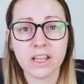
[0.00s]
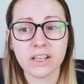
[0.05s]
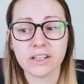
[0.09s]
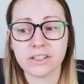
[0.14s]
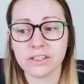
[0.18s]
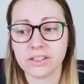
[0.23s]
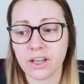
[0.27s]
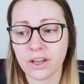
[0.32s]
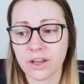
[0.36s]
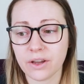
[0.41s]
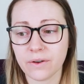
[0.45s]

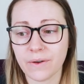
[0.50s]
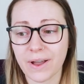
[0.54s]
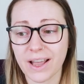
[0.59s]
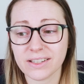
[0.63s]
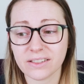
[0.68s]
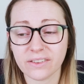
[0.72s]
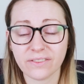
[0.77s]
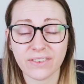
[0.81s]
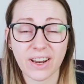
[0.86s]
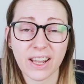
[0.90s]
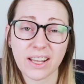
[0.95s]
So
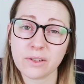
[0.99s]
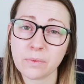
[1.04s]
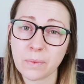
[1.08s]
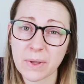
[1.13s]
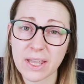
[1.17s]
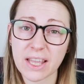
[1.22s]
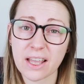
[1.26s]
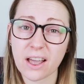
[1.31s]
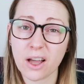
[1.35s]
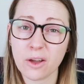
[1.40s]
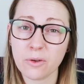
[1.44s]
as of next
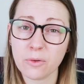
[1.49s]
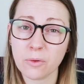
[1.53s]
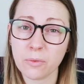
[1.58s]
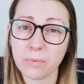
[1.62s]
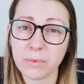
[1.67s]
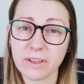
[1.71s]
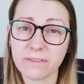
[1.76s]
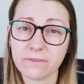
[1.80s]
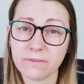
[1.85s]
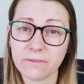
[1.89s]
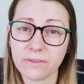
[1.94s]
week, I will
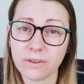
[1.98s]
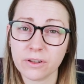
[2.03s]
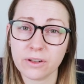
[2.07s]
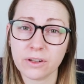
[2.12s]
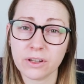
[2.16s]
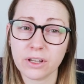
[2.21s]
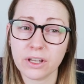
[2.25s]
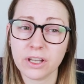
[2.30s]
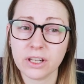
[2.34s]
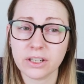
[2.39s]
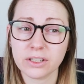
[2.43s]
be
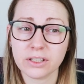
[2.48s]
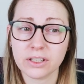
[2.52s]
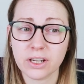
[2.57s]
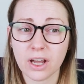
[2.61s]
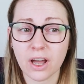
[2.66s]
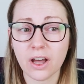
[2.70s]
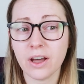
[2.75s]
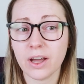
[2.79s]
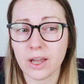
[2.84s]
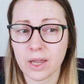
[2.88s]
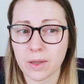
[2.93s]
full
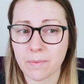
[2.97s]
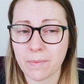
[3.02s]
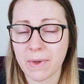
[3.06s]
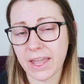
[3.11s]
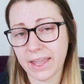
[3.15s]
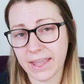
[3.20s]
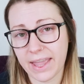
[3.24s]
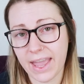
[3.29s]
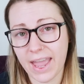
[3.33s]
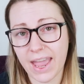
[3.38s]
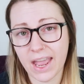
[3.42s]
time
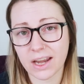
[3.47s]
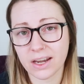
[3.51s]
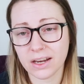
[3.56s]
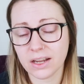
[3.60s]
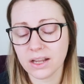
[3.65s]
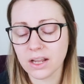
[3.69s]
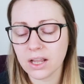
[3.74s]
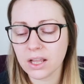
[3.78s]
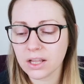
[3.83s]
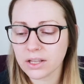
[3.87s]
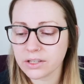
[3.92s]
again.